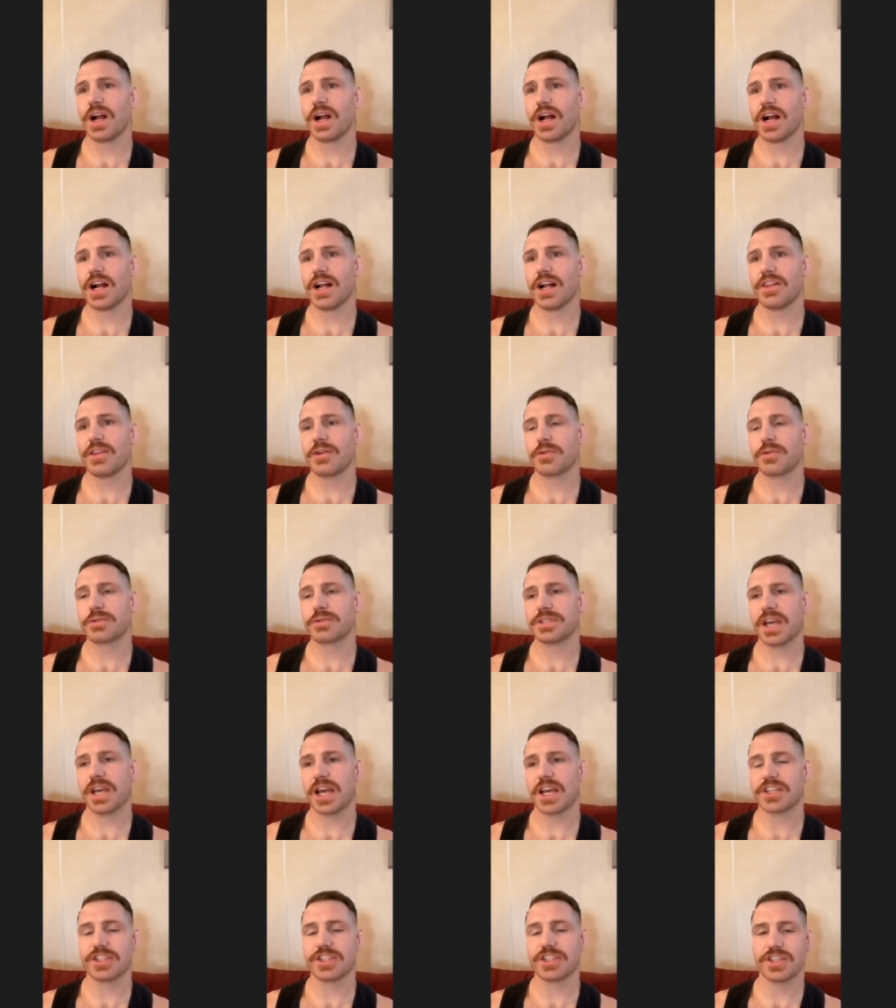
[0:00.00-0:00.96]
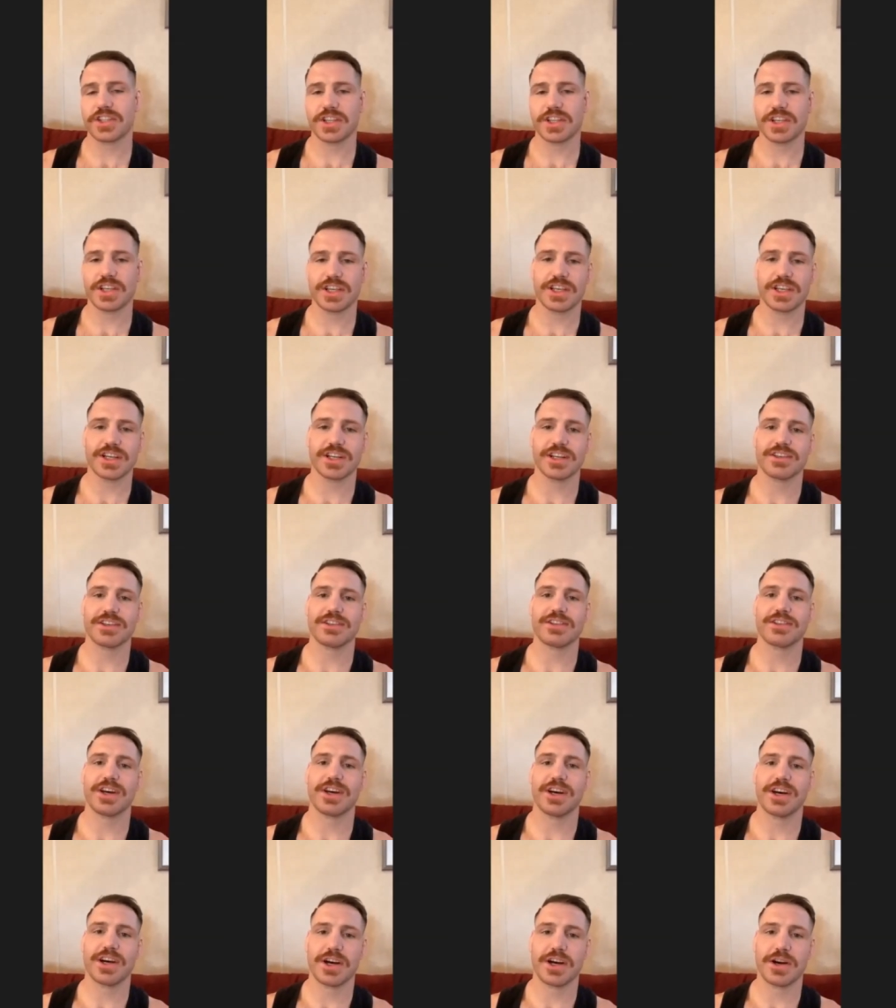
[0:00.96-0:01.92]
uh, there was actually
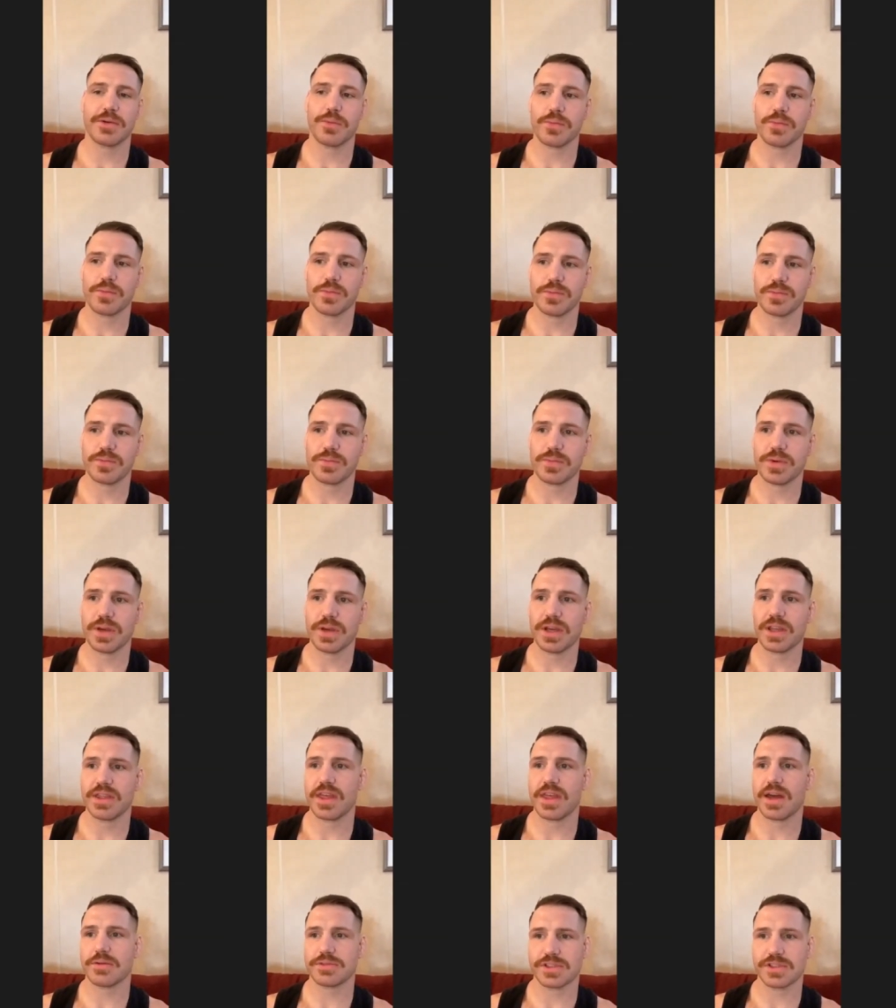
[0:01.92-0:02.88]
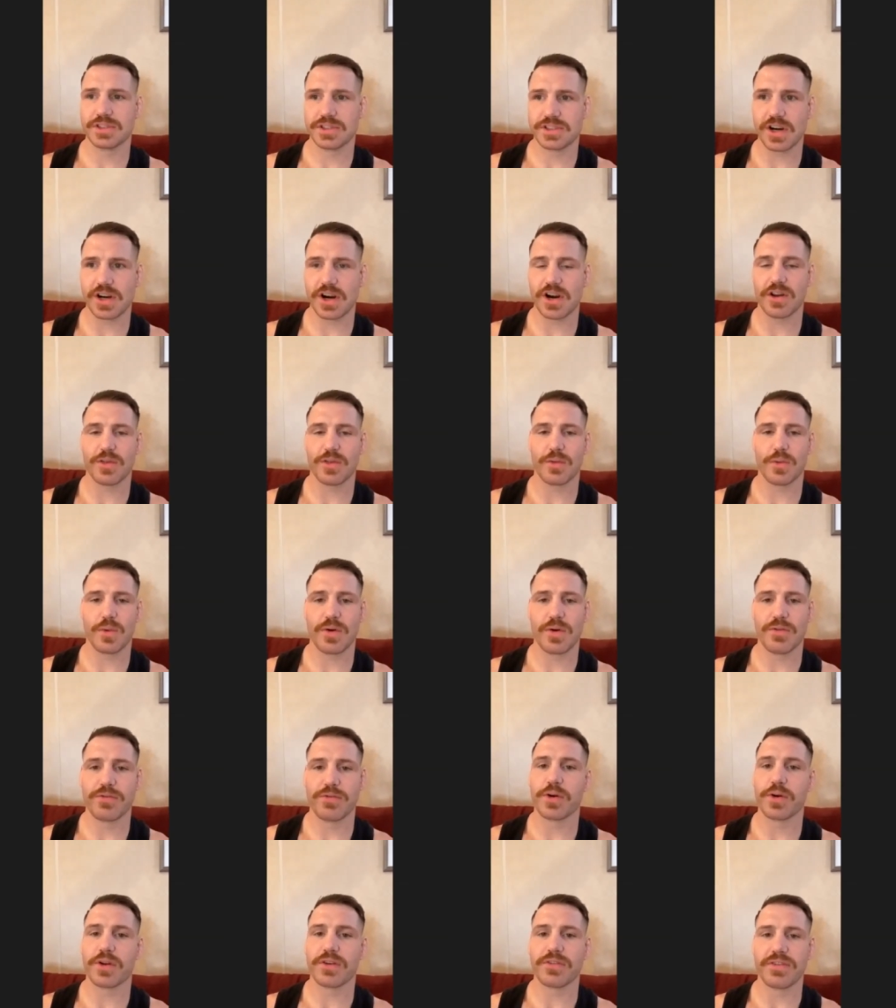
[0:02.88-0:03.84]
the that was the start of the one
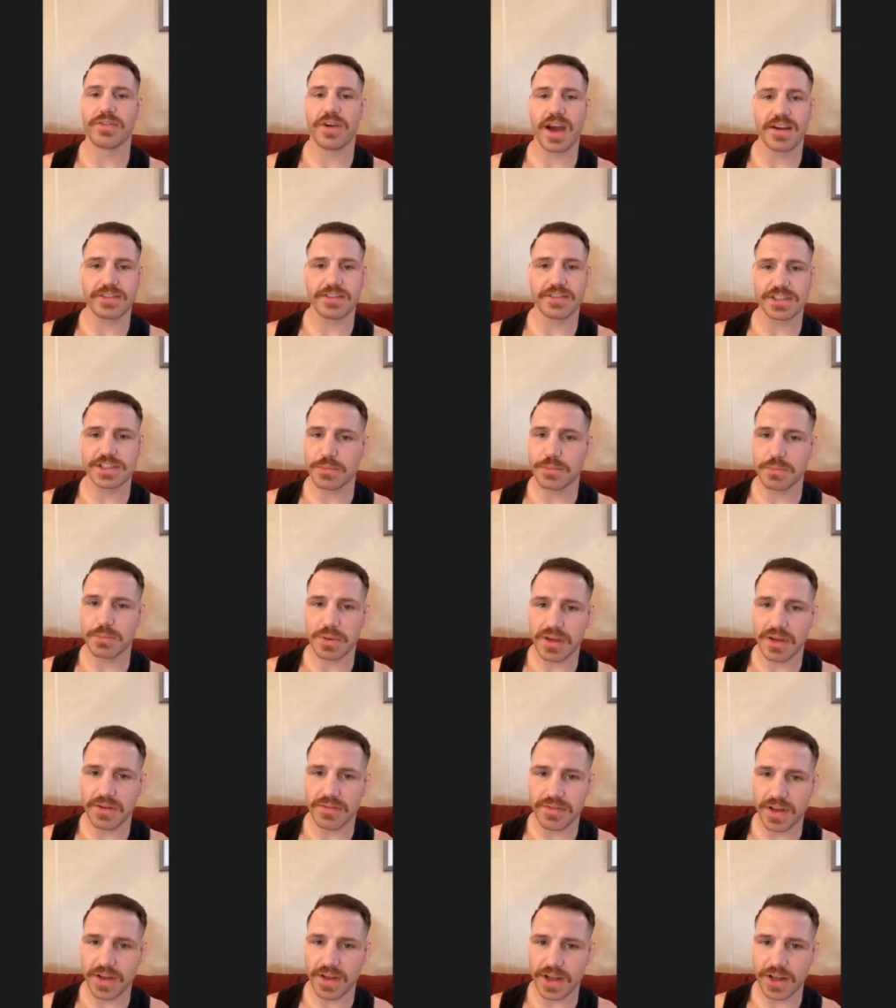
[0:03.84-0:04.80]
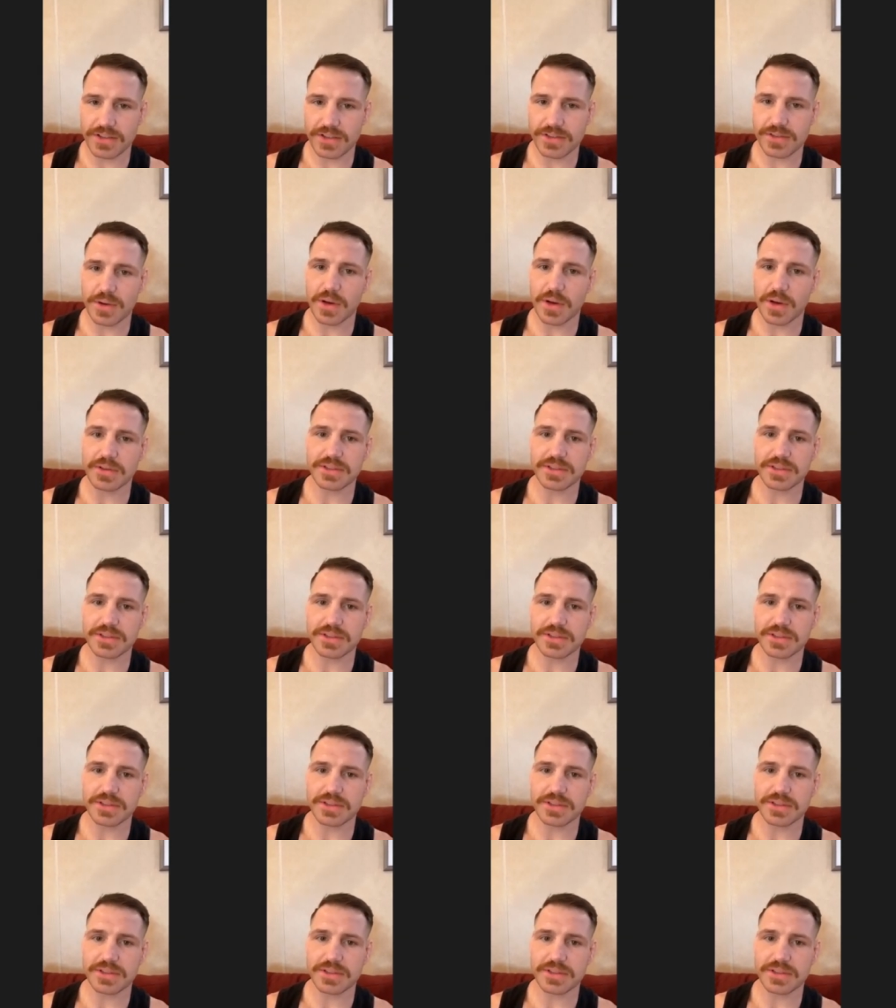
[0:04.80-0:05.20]
forty-fivers in P F L. So I